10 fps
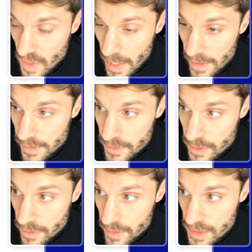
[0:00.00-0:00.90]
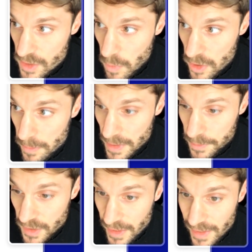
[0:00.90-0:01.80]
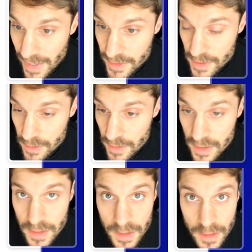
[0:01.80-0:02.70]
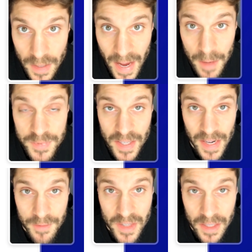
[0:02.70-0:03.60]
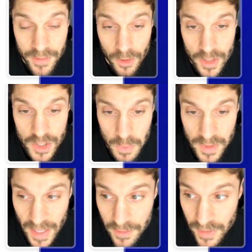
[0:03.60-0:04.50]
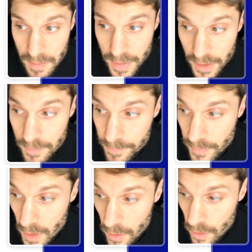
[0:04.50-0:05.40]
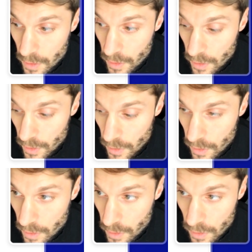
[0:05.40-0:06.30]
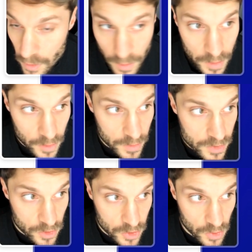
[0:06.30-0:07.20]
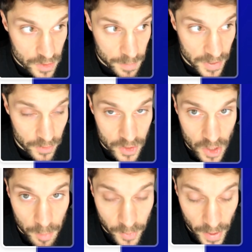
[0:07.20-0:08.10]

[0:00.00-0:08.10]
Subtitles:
And this is where you'll be able to connect the apps that have native integrations with ActiveCampaign. All right, you can search those up here in the top